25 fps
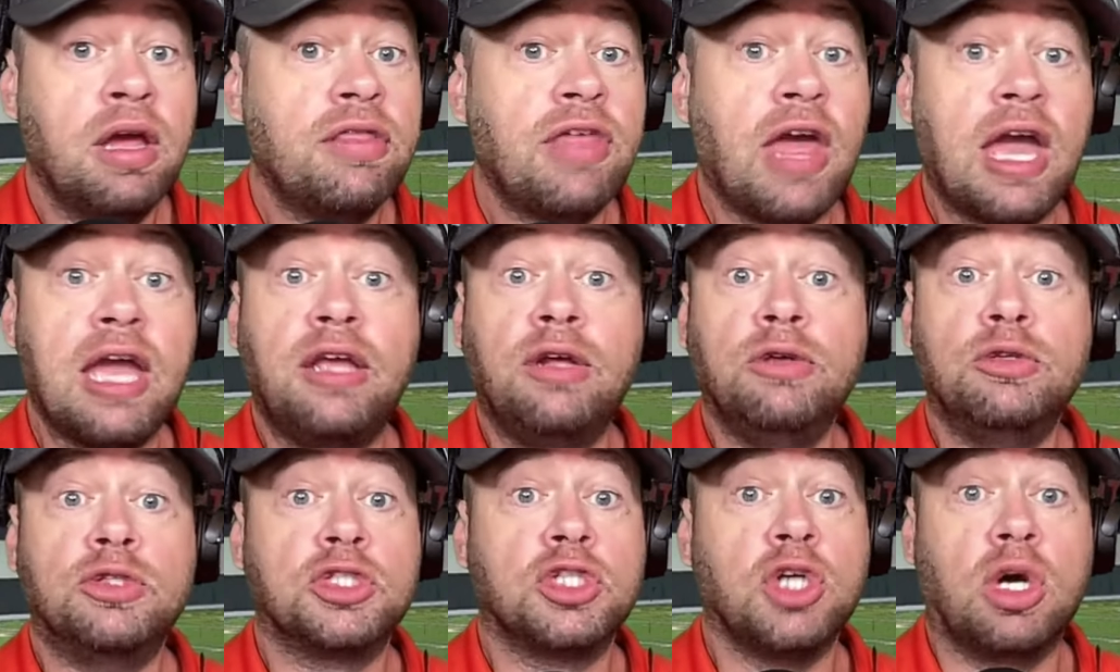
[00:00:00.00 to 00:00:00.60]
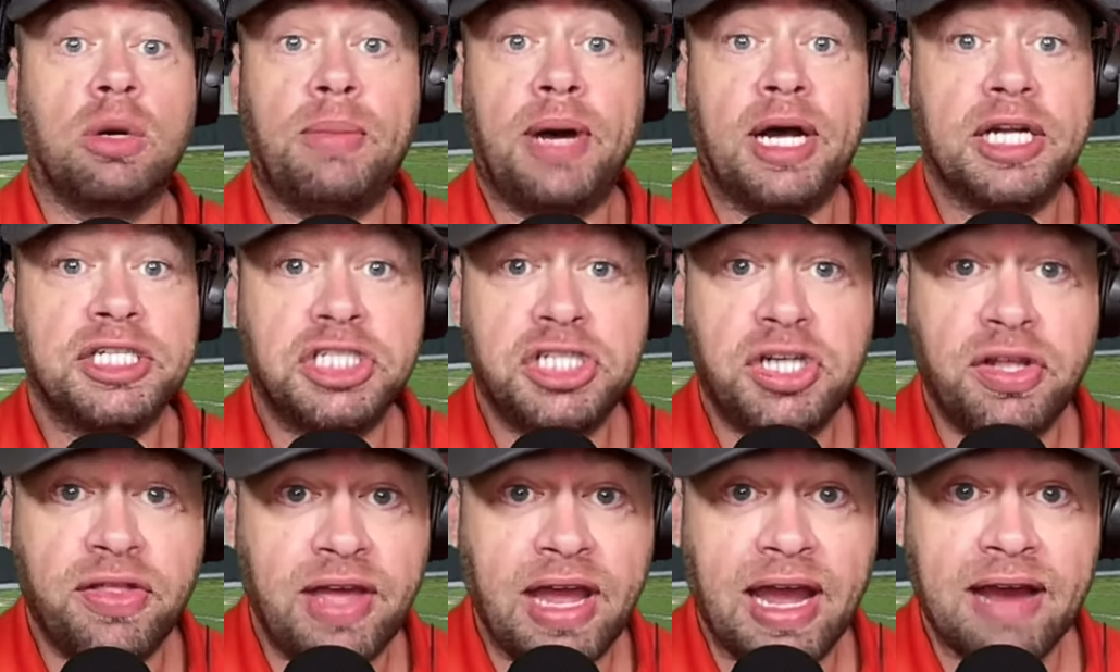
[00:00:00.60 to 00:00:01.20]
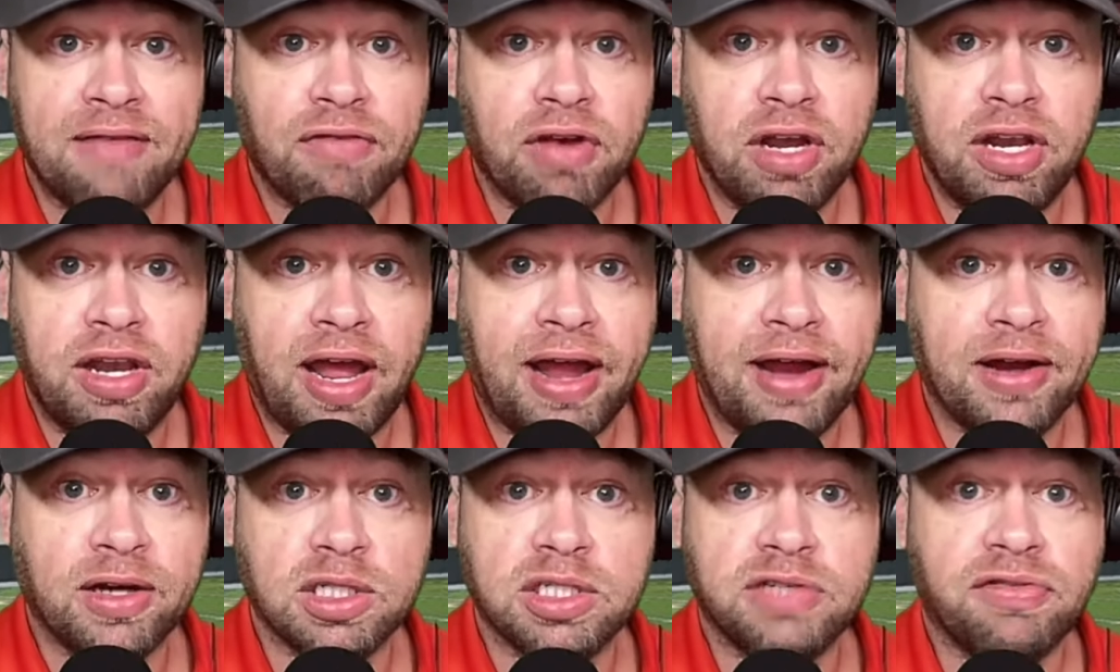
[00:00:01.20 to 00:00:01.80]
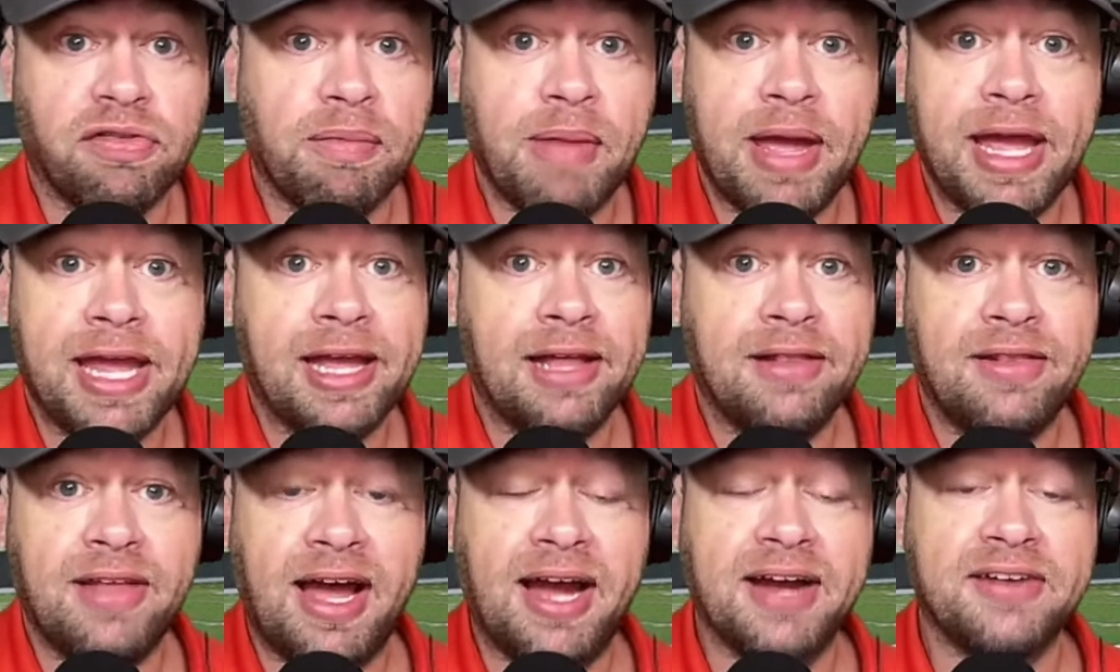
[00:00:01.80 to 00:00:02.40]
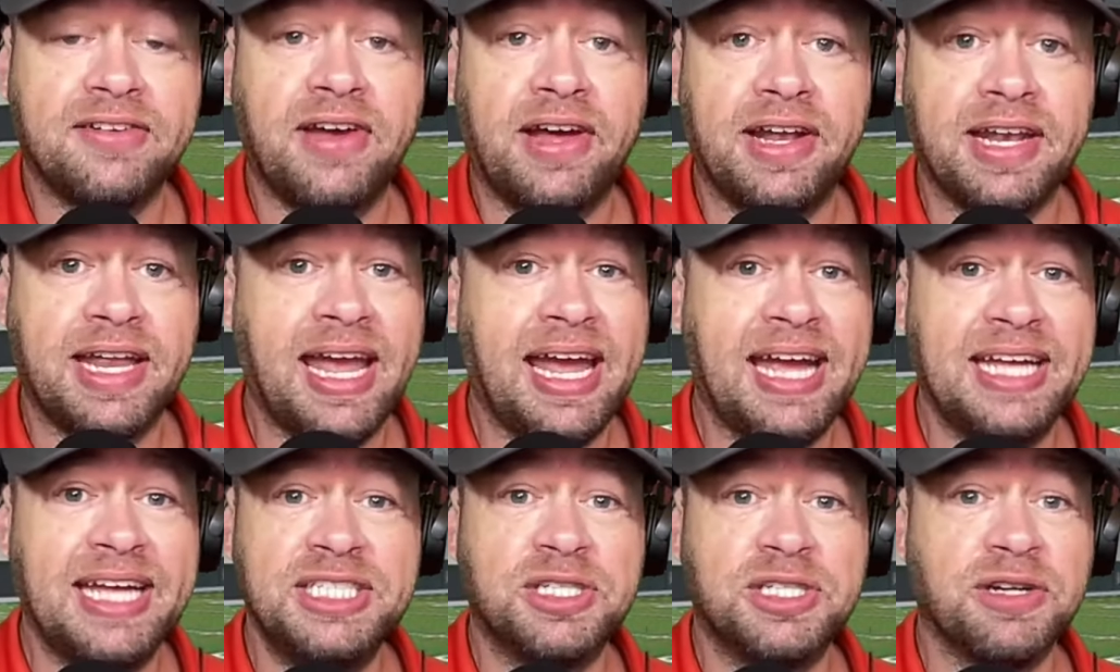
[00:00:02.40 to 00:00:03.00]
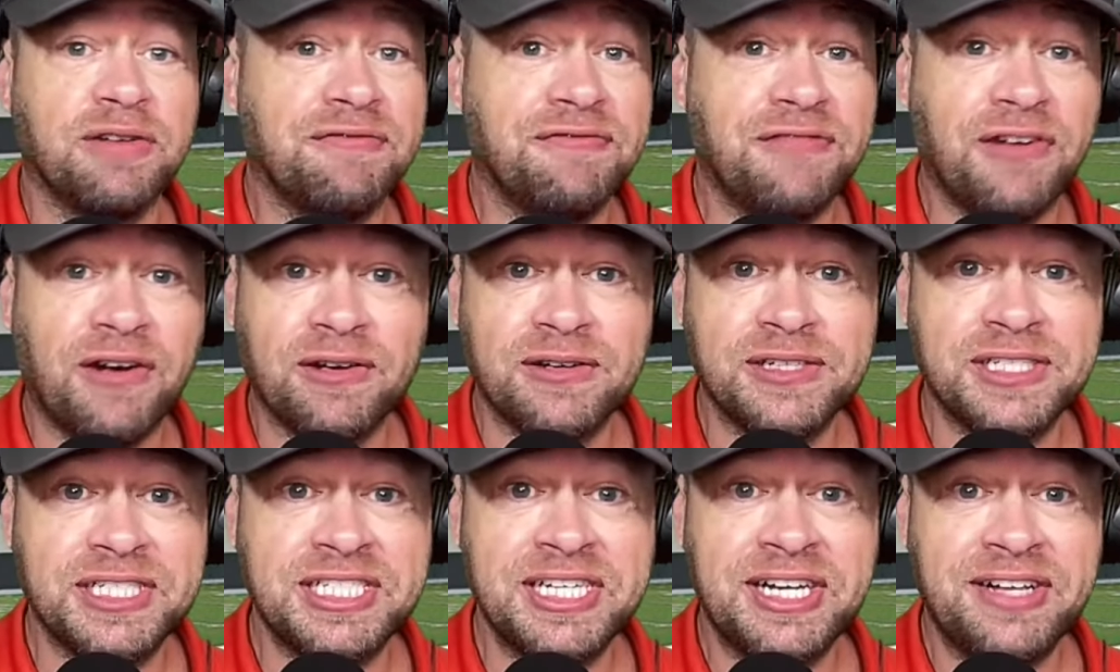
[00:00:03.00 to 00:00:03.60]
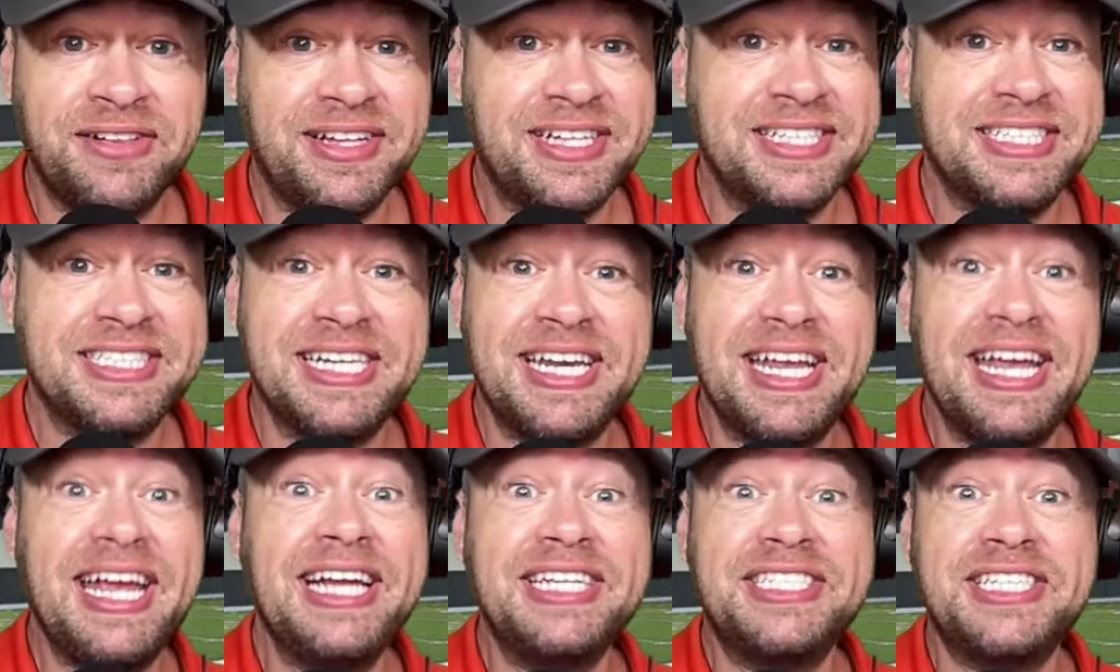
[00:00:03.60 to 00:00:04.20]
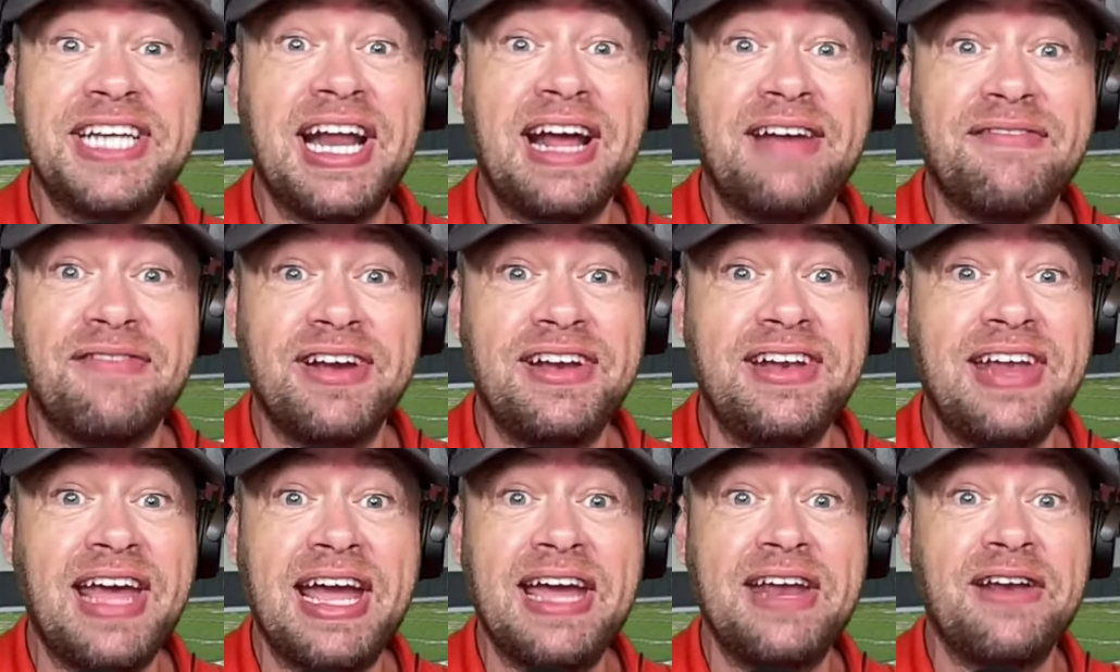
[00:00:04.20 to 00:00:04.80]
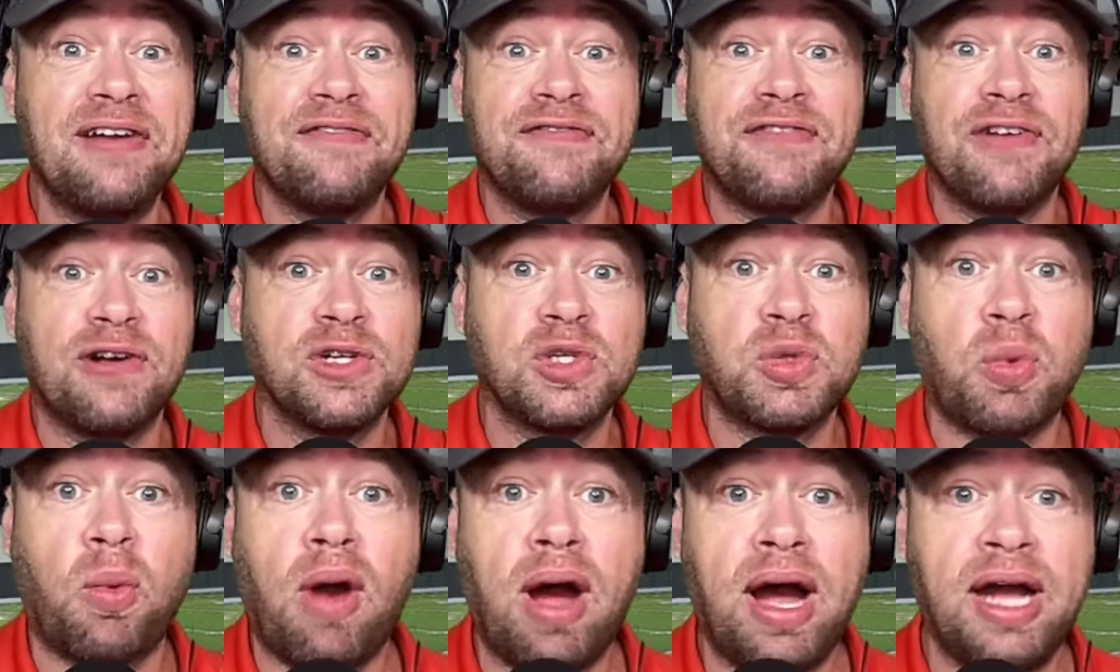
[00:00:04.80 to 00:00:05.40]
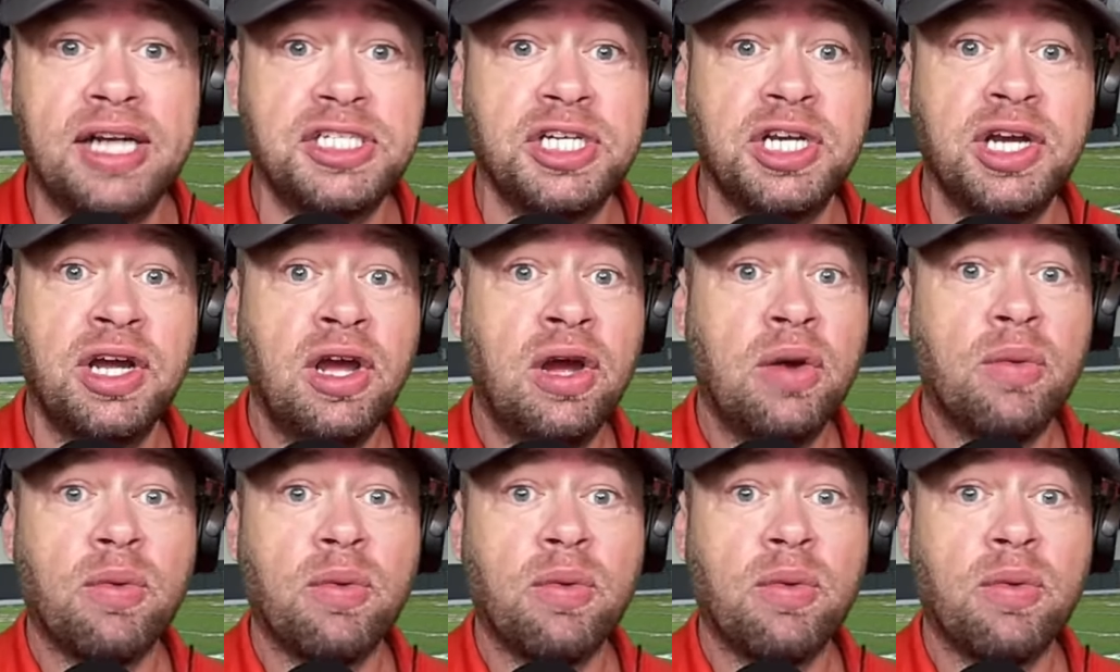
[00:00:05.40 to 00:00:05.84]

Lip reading: Thank you so much to the everydayers for making Locked On Canes your first listen each and every day and your first watch.